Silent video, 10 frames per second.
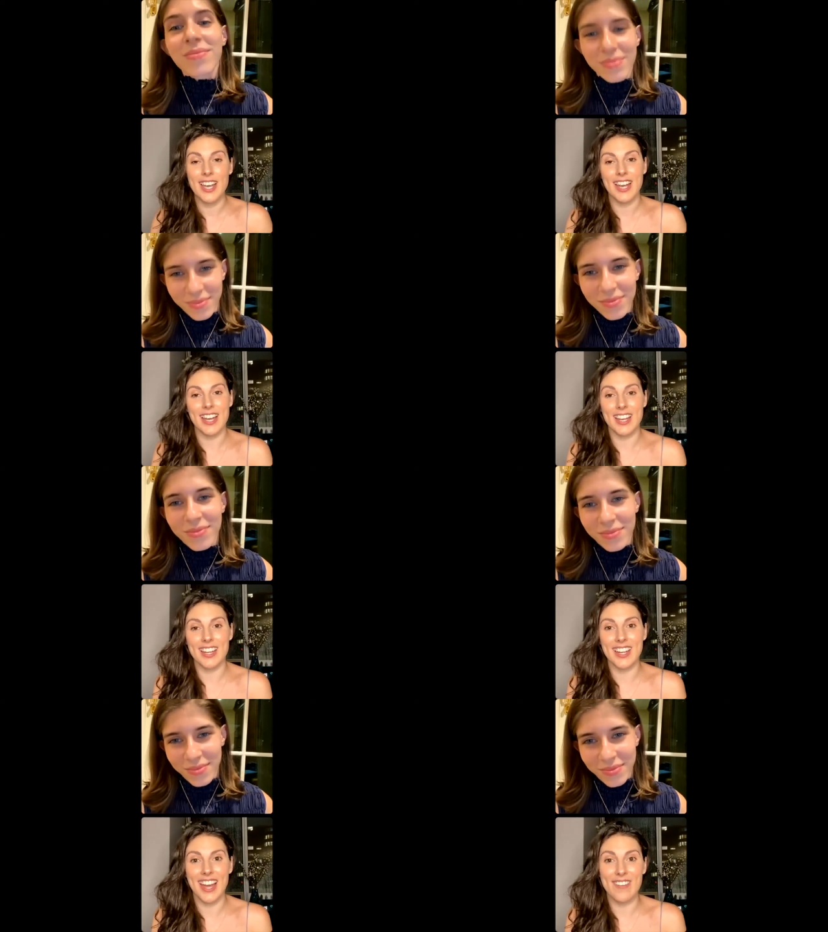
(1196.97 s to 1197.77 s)

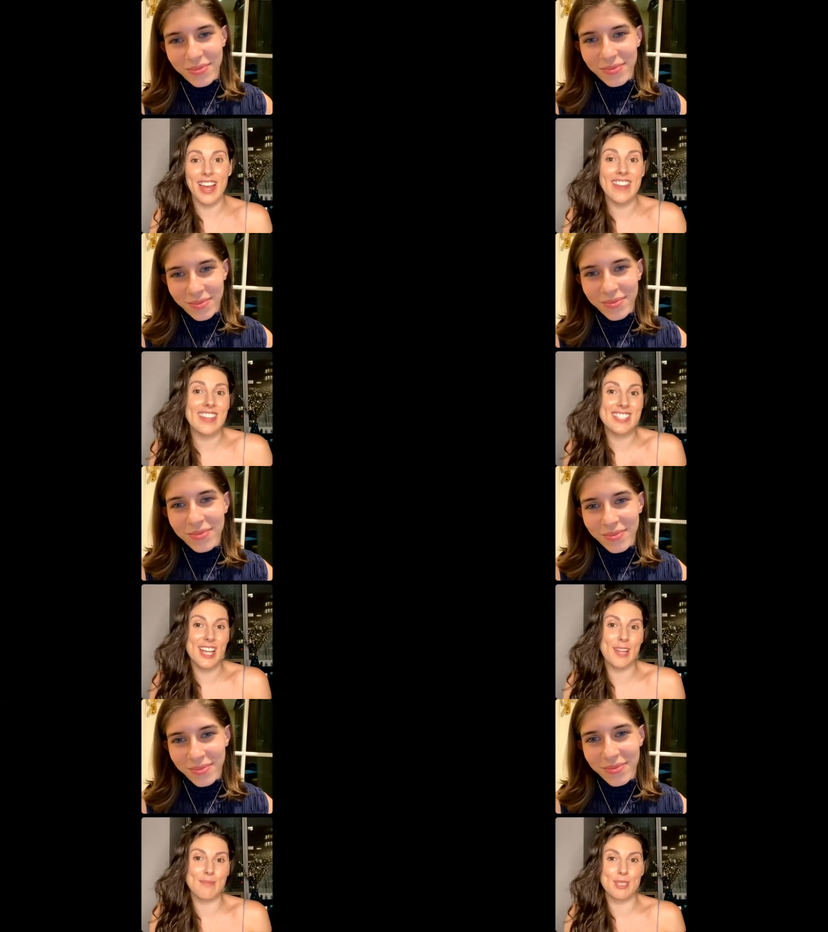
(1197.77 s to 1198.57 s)
Speaker 1: And I've had the
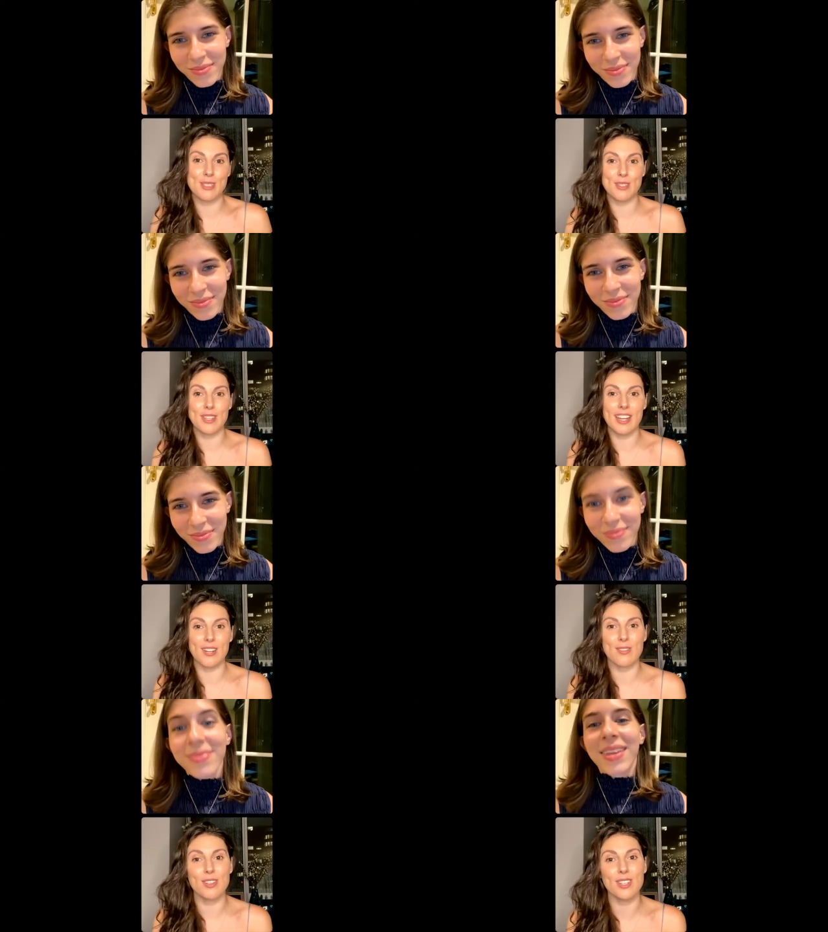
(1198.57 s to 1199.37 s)
time to do that. And
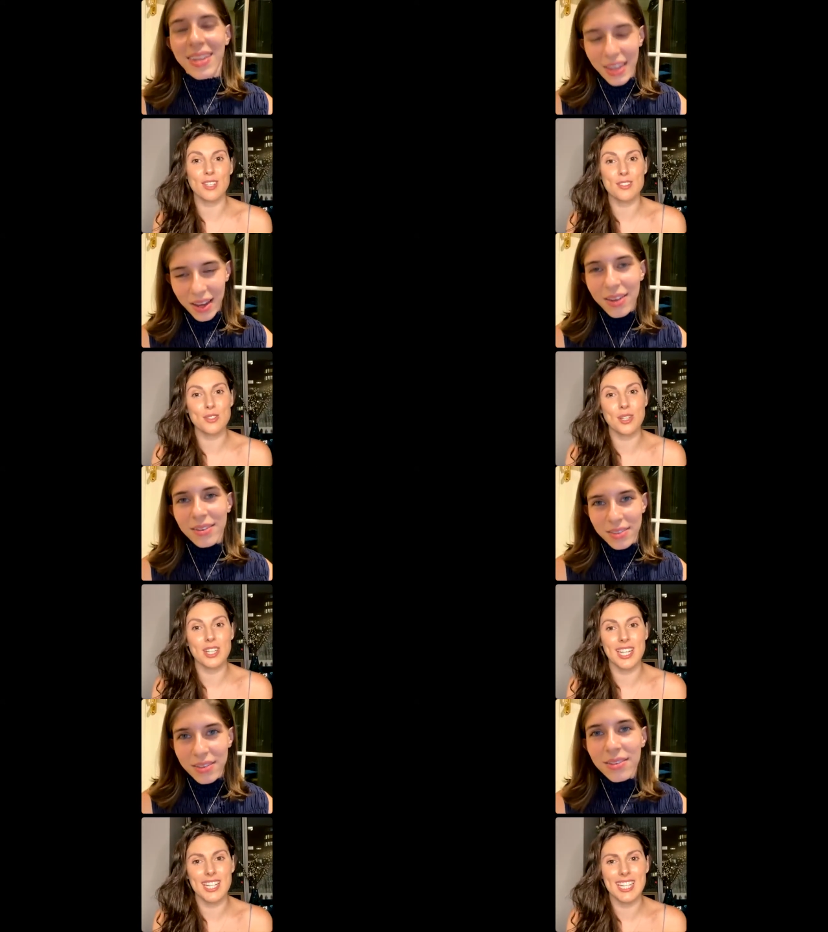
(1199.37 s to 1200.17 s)
I've really enjoyed
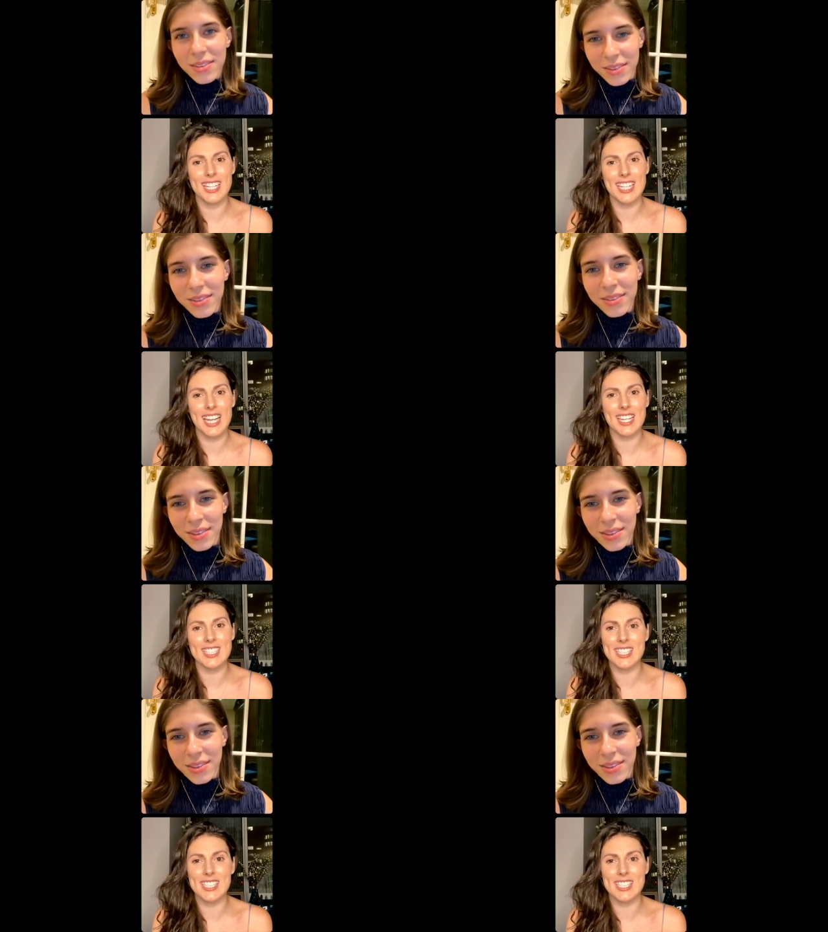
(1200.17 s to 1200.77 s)
getting connect to